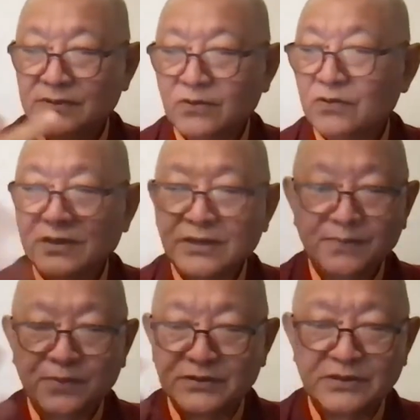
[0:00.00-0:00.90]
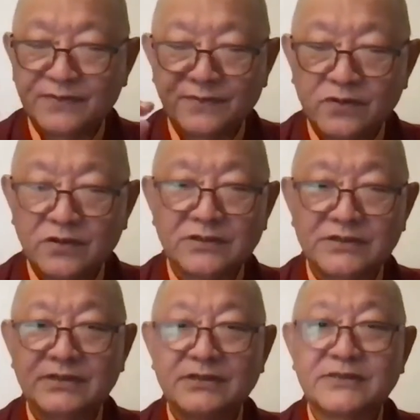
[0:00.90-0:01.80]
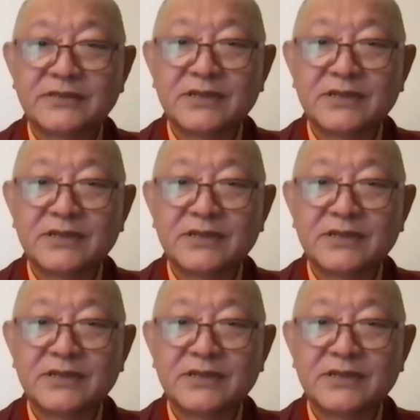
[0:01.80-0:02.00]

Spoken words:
all the positive qualities,